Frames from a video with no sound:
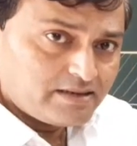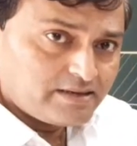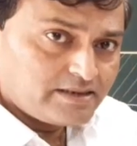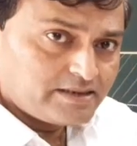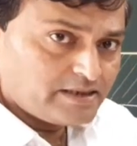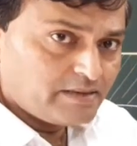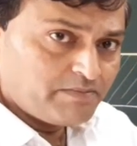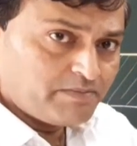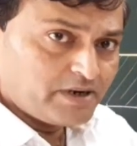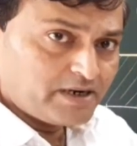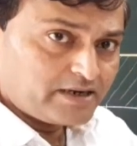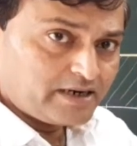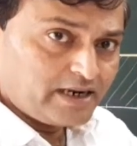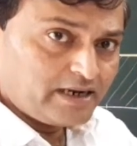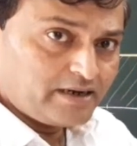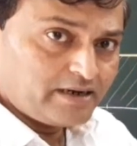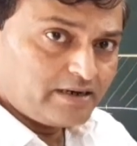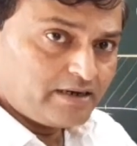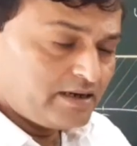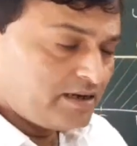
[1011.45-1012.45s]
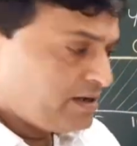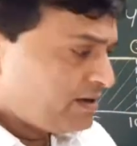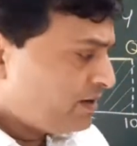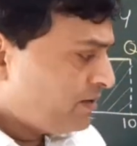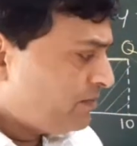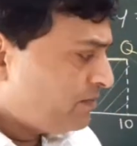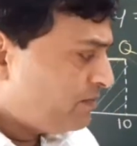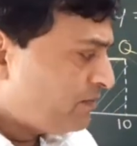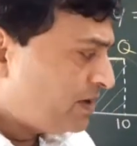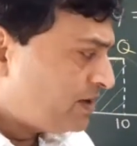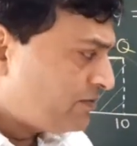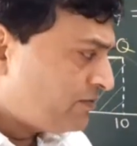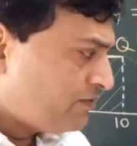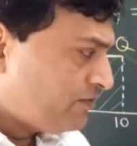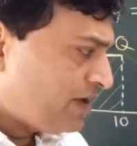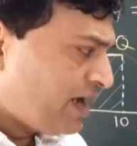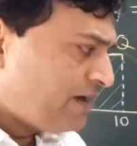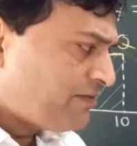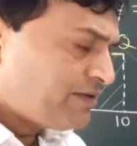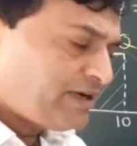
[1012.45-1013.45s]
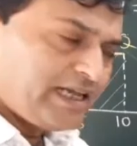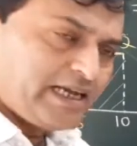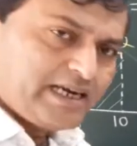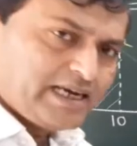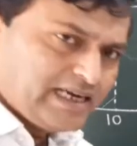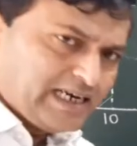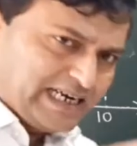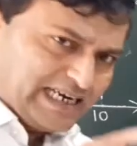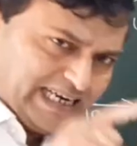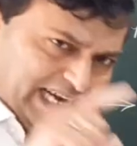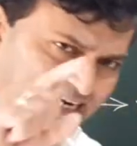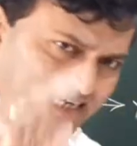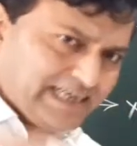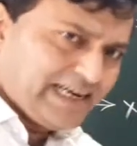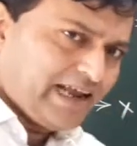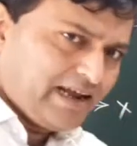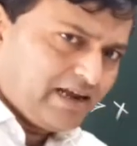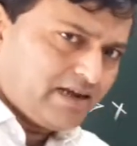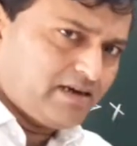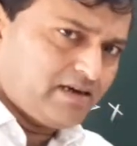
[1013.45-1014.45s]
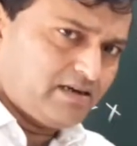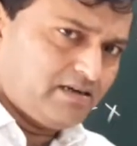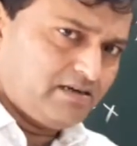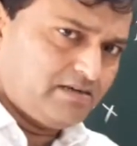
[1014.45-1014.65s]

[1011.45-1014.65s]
Simple triangle, but we have taken rectangle.